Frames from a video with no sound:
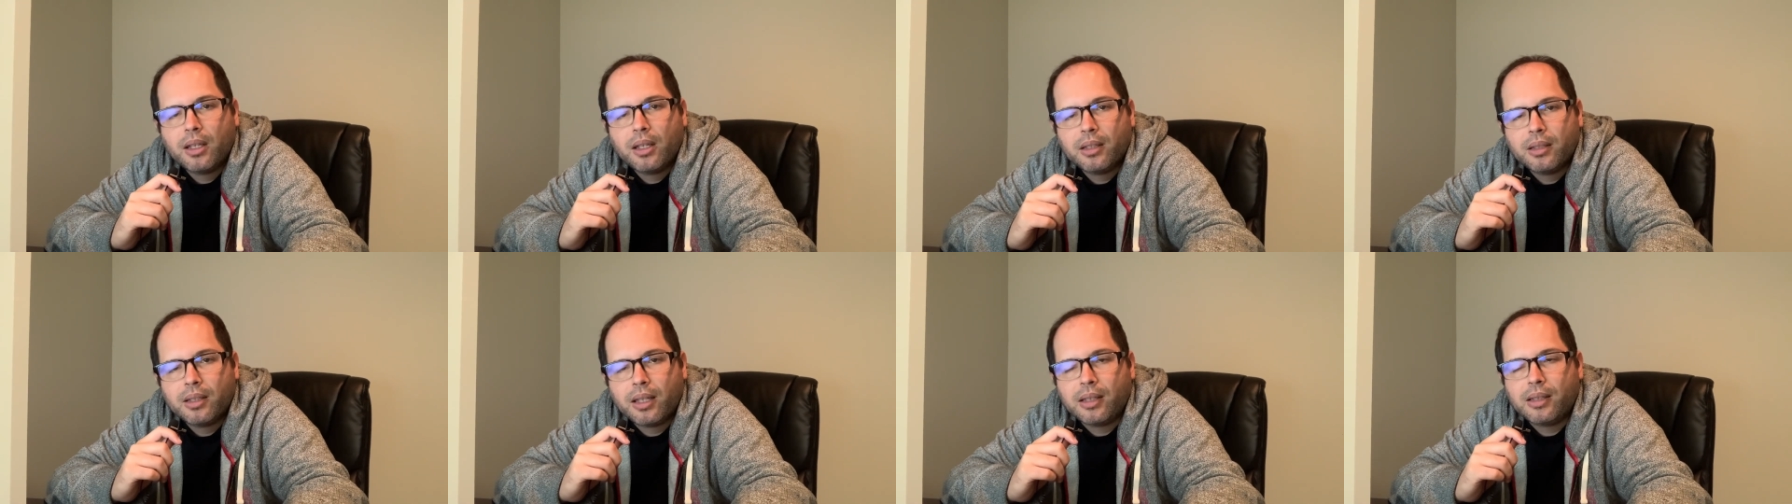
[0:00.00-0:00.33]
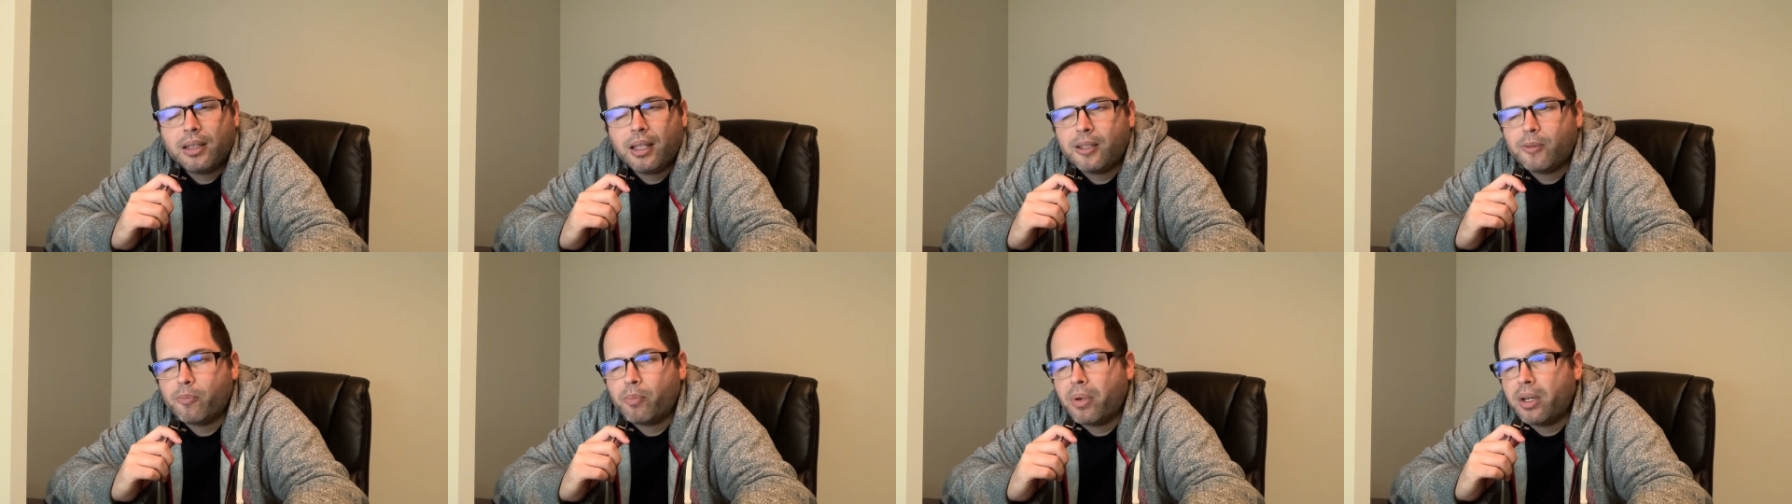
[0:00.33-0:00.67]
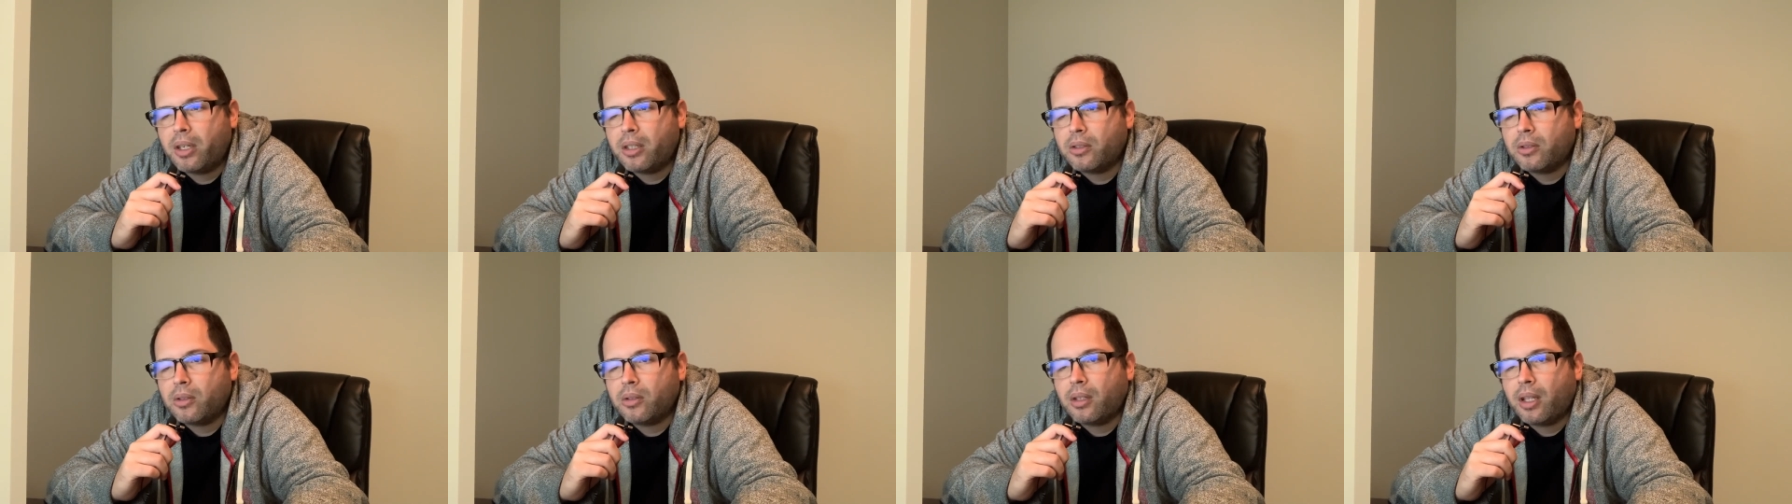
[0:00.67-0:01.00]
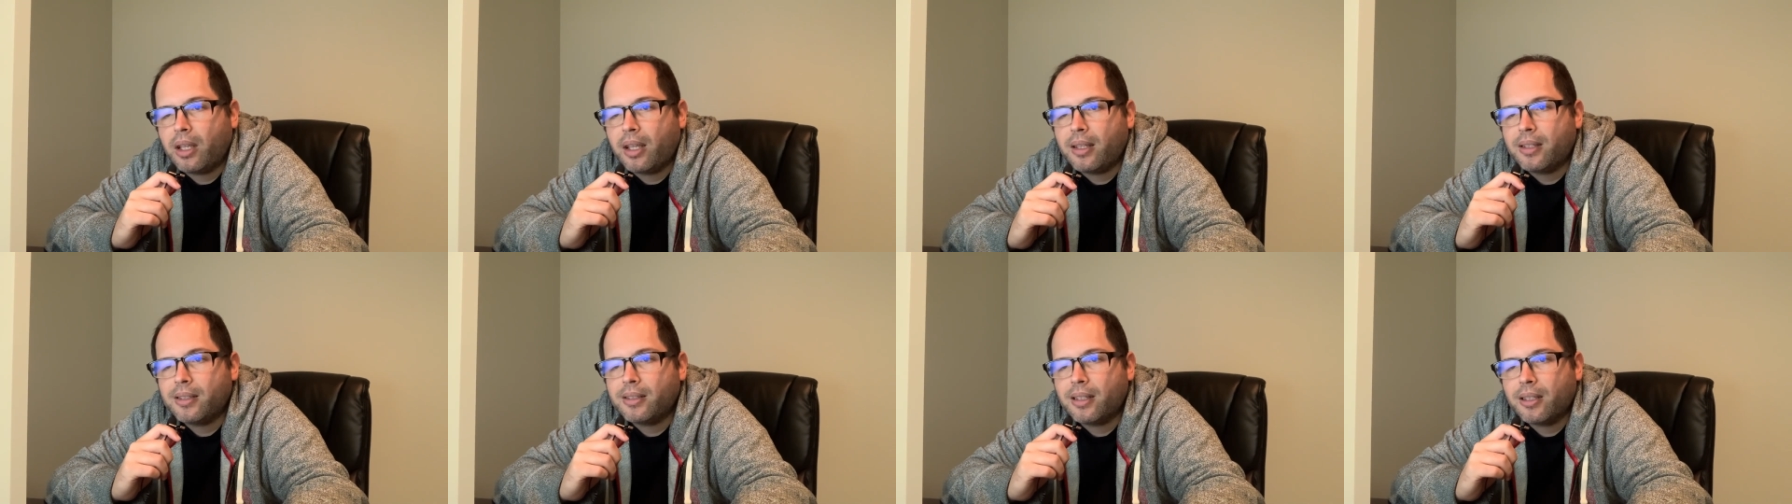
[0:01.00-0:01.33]
that this person
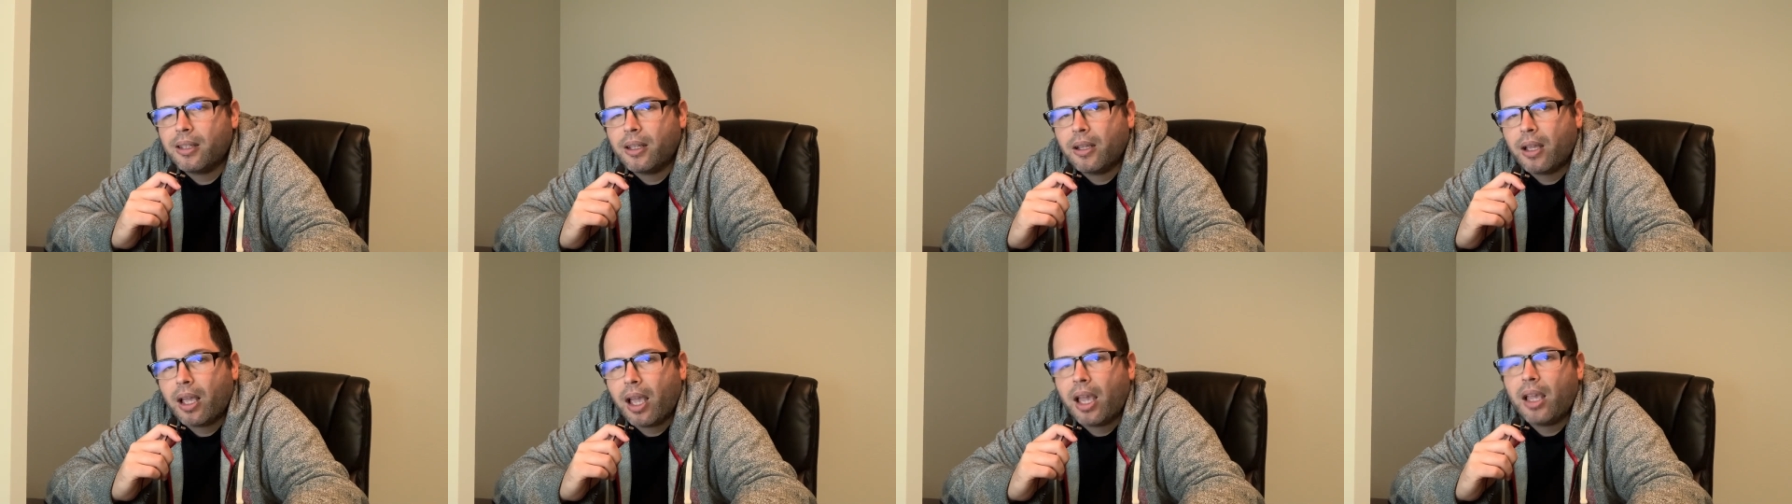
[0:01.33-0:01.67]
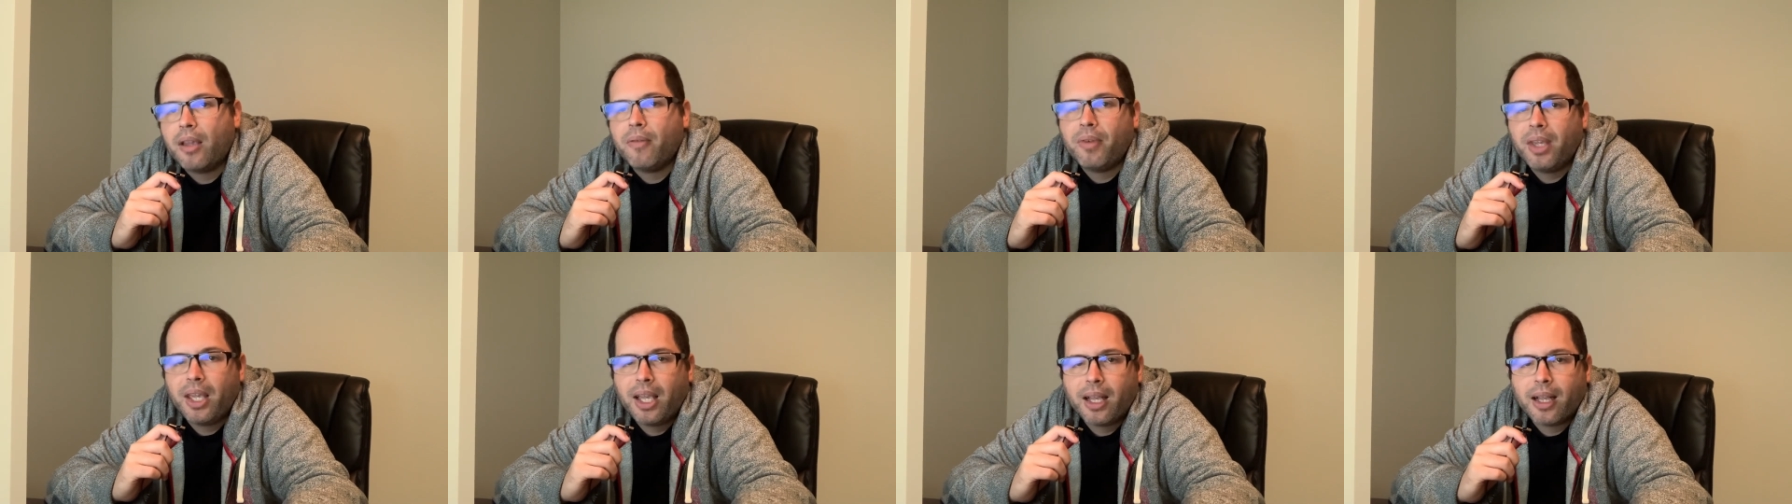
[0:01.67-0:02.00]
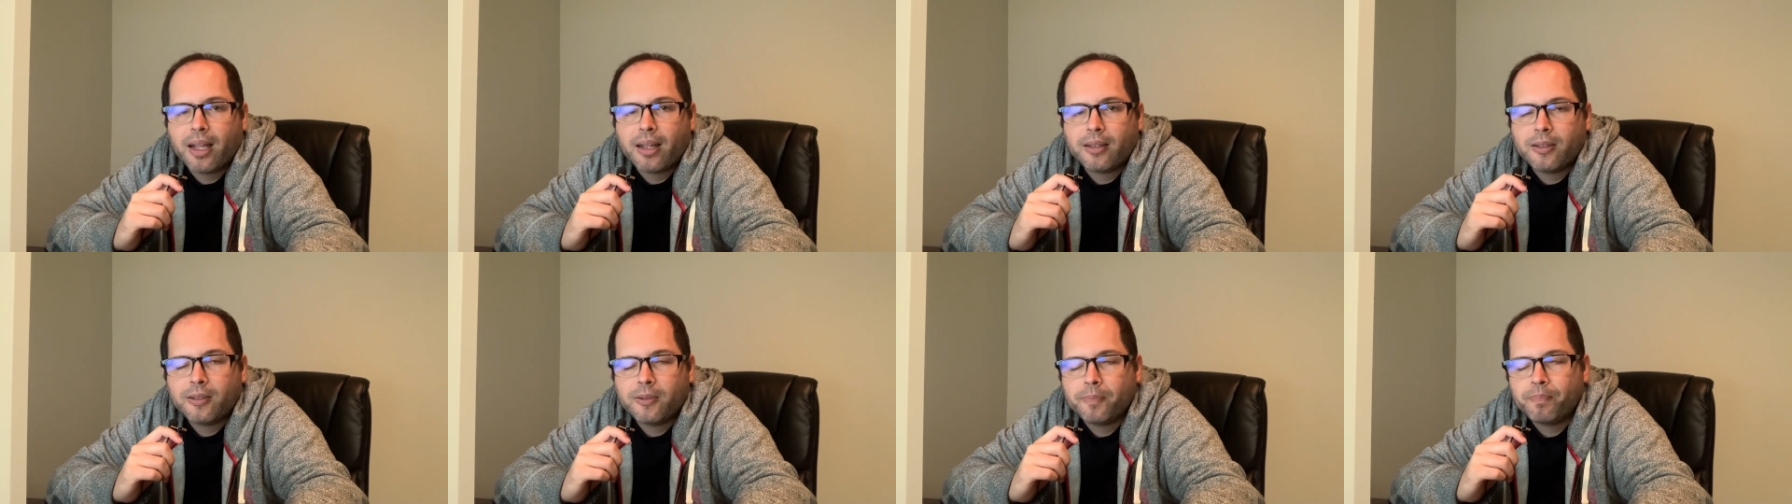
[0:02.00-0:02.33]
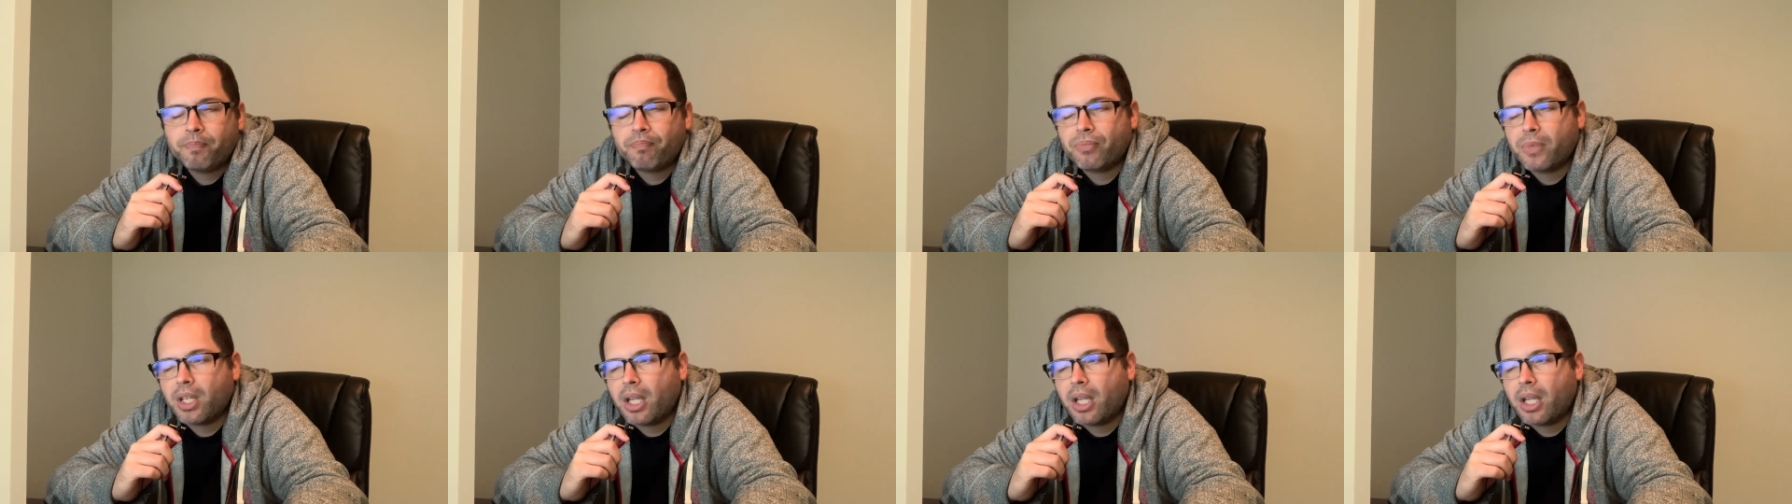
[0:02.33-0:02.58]
is a vegan,